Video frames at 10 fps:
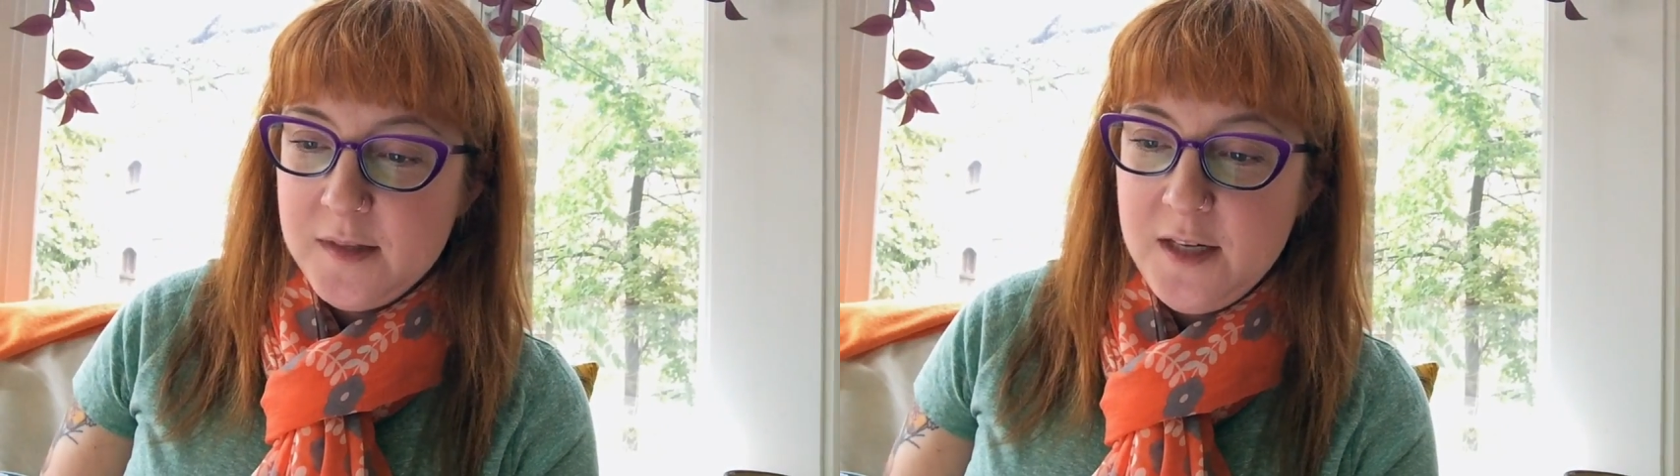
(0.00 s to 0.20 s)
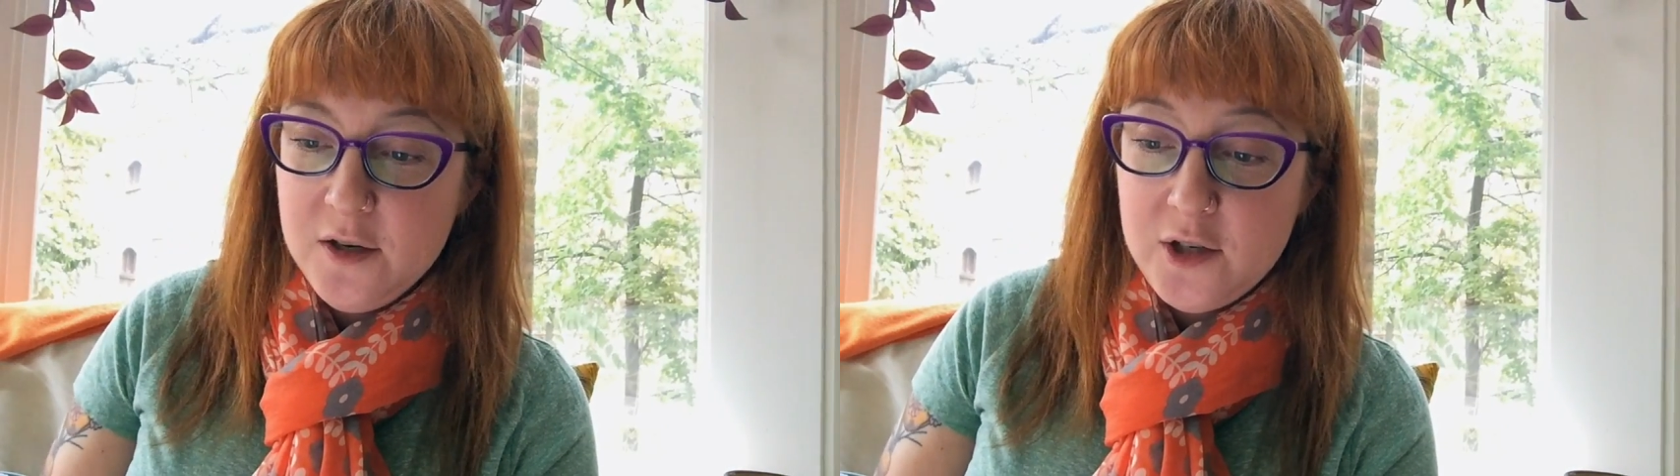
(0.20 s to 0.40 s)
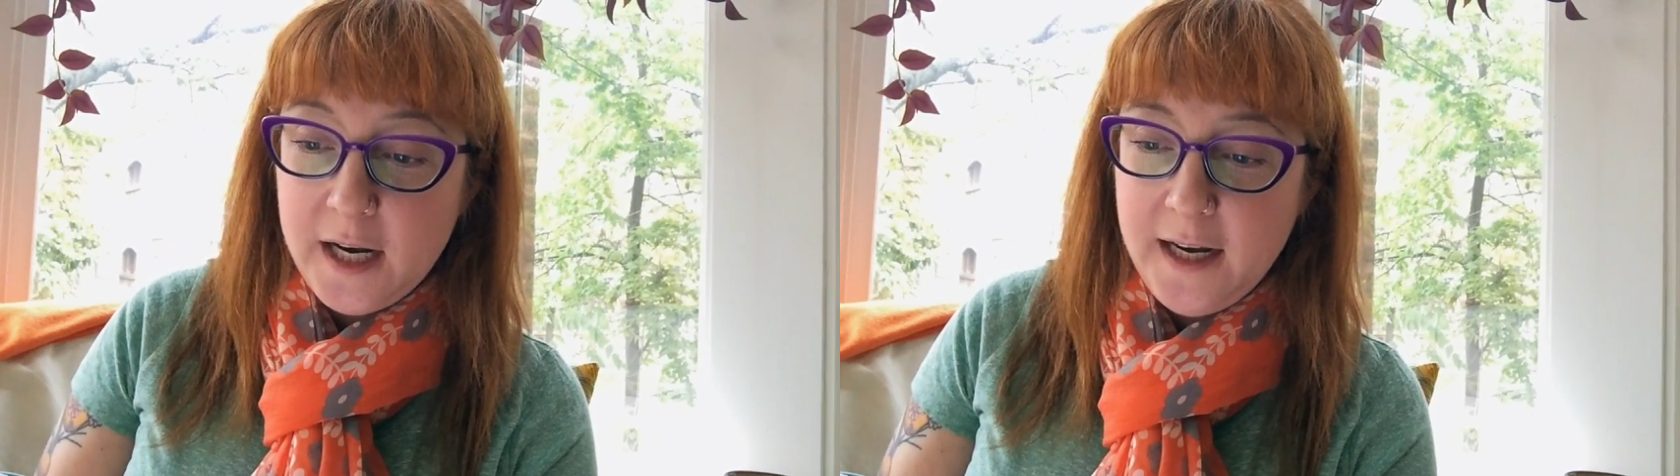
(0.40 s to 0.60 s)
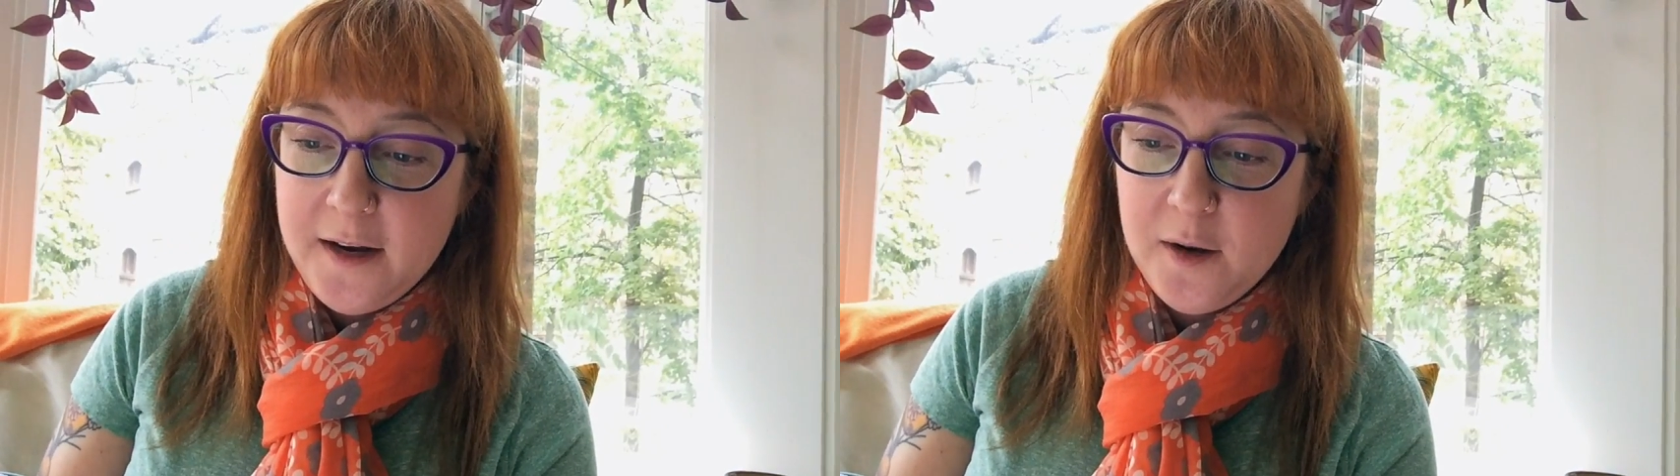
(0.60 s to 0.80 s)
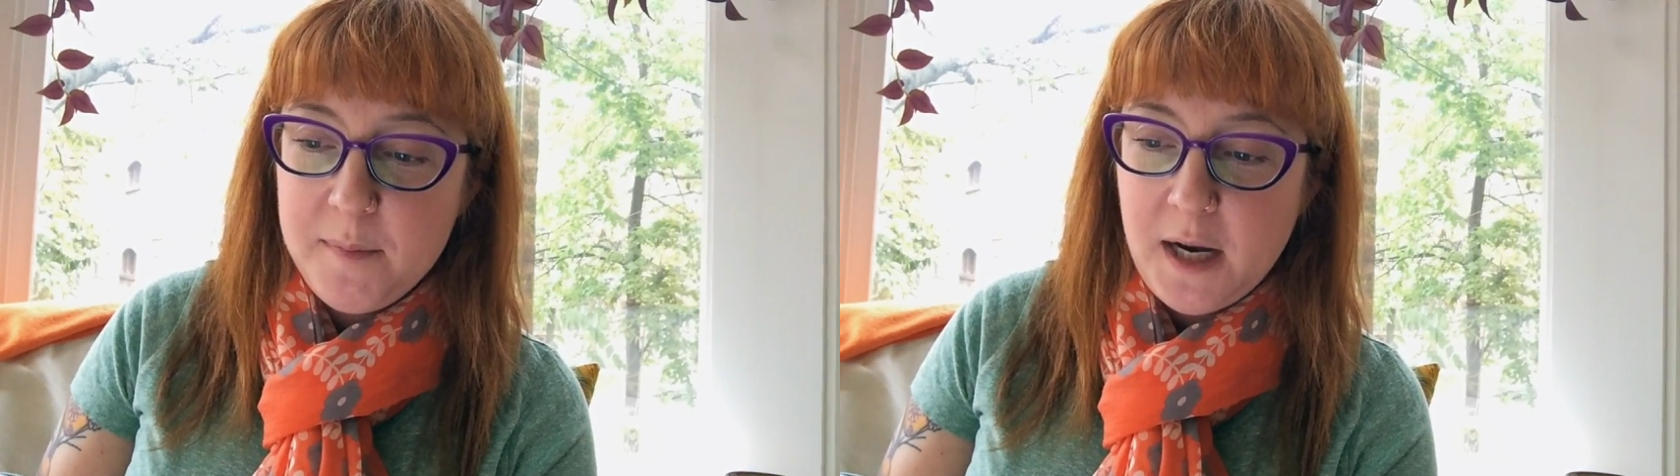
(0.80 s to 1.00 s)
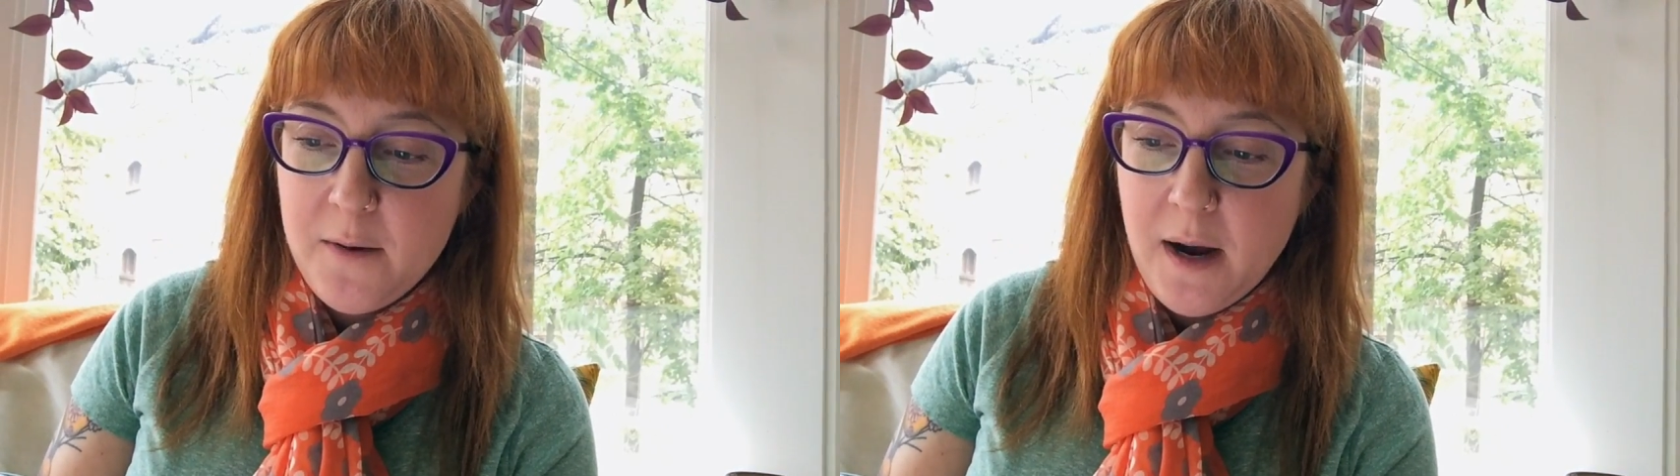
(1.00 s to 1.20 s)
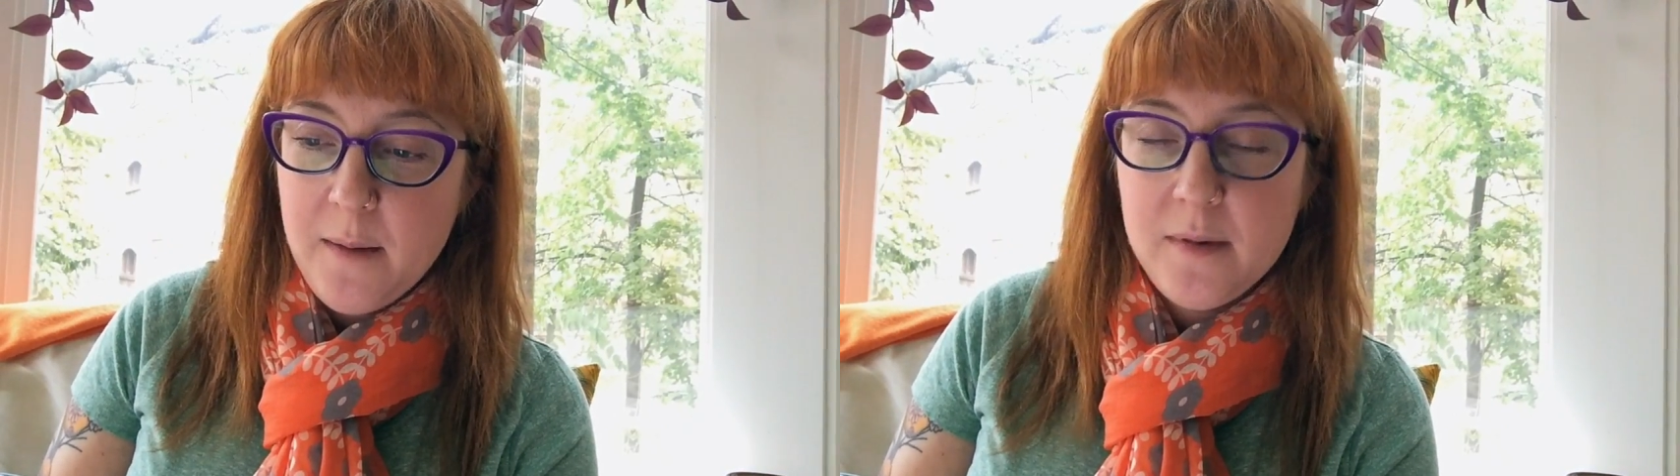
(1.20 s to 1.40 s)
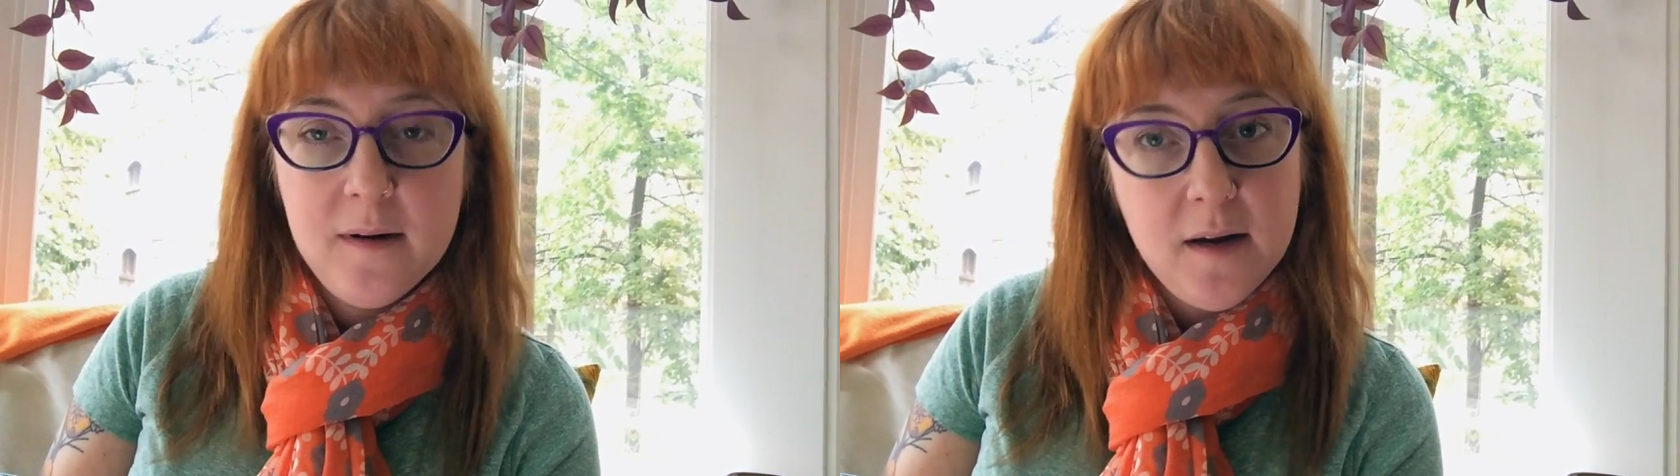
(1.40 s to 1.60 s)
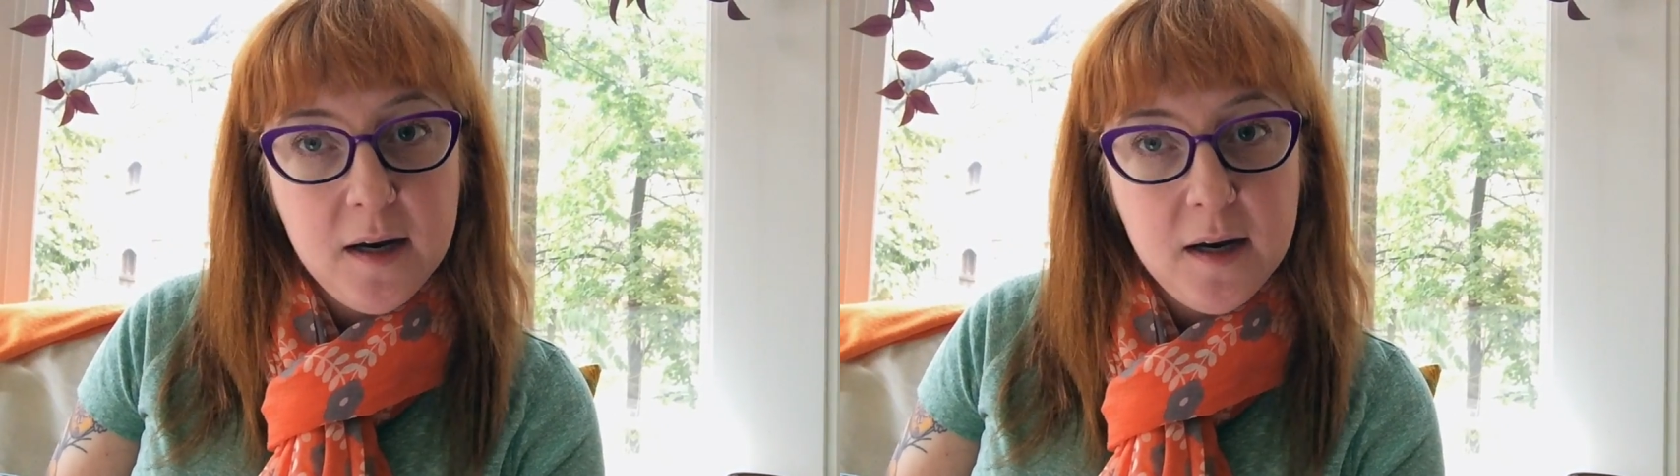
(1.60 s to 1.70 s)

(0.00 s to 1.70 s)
Dear Jenni, I hope you're AWAP.